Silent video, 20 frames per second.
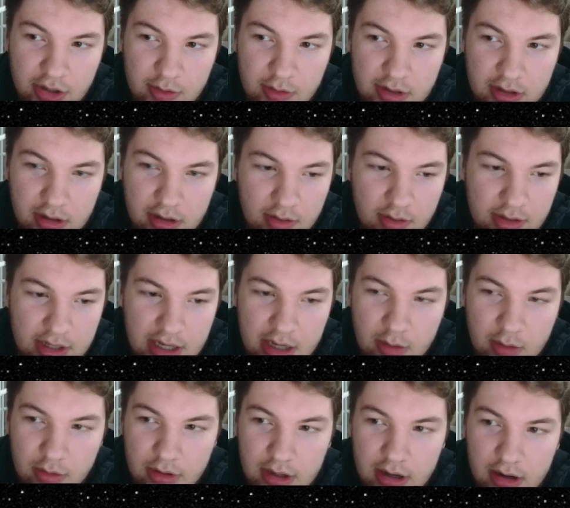close to
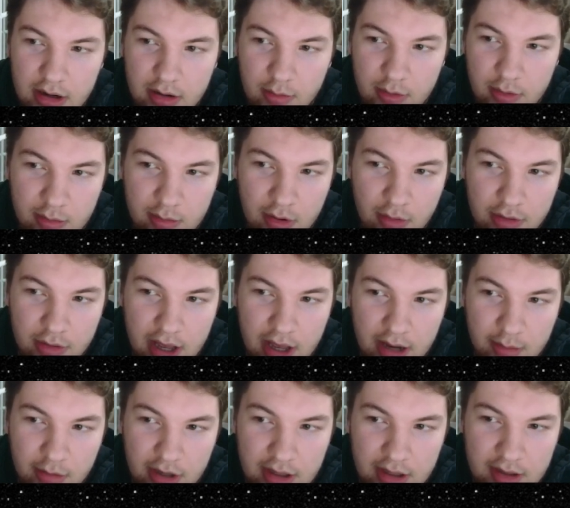equal there. We both kind of
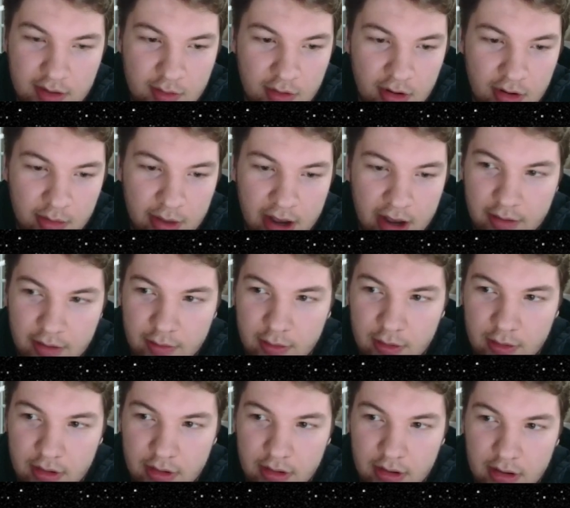played this wrong back and
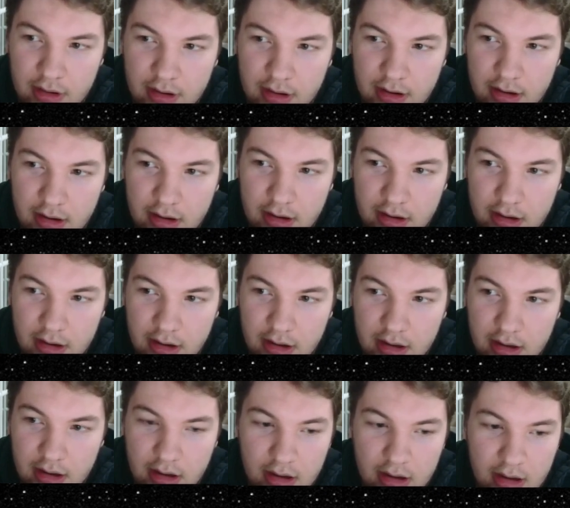forth.
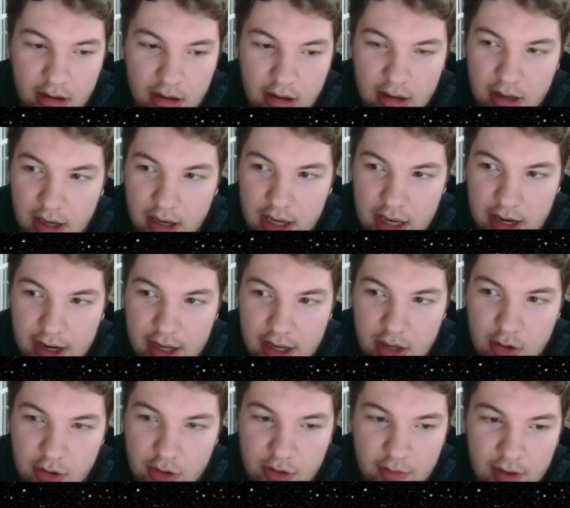Yeah, he had a
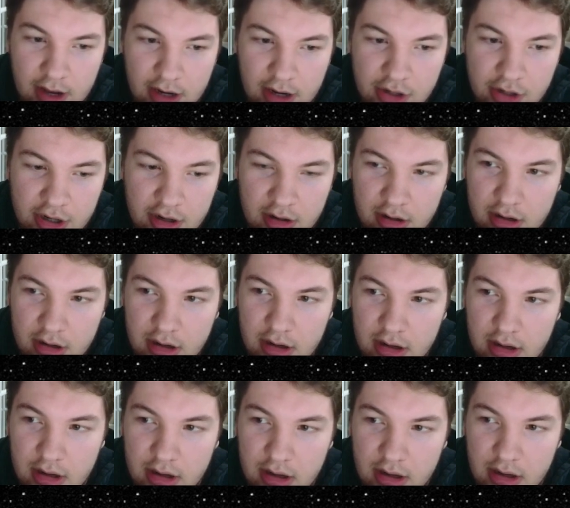huge advantage here.
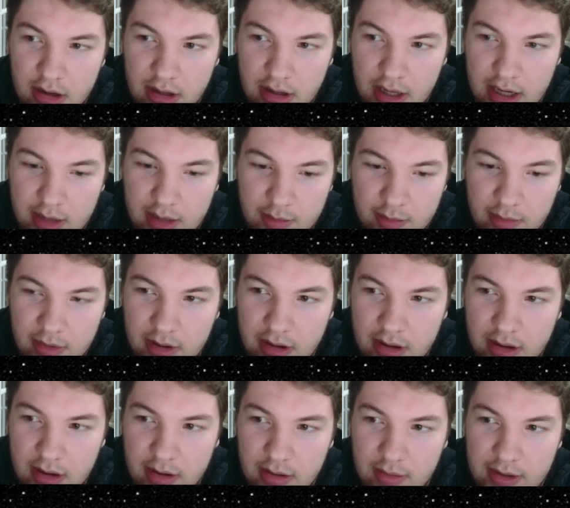Letting
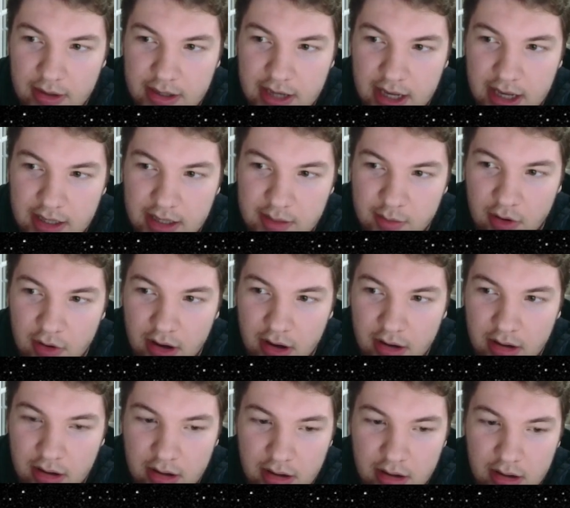me take this pawn.
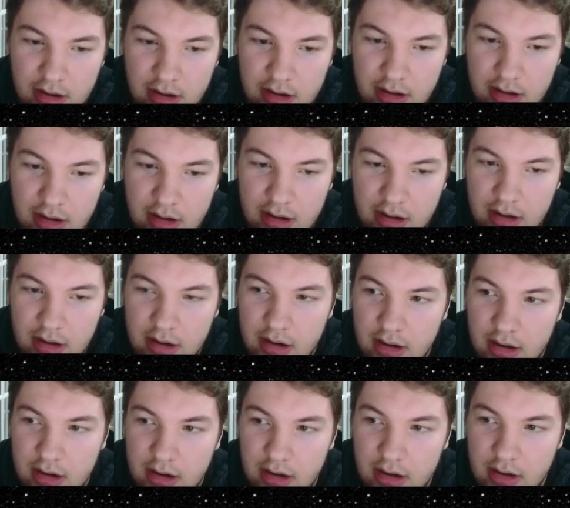
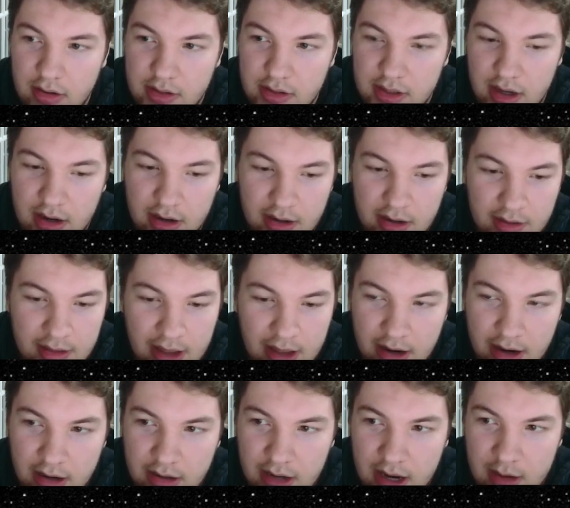It's not good.
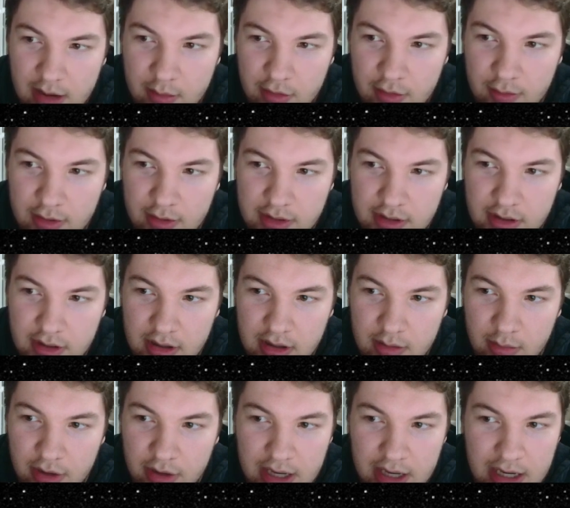That knight move wasn't good,
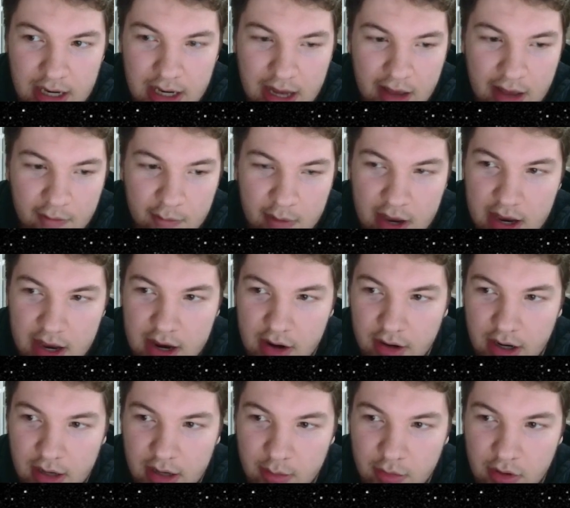but he didn't have mate here at
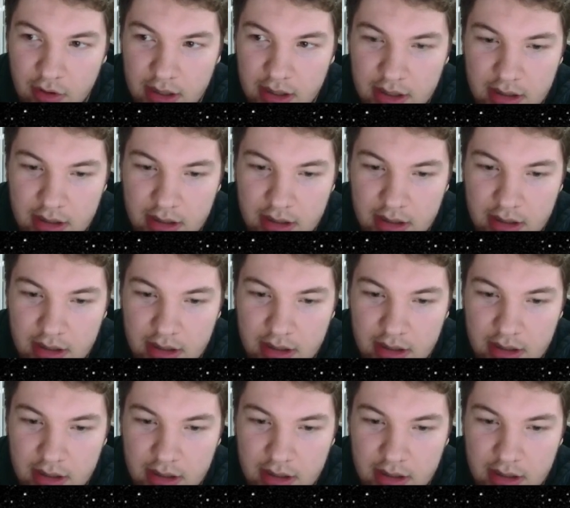any point.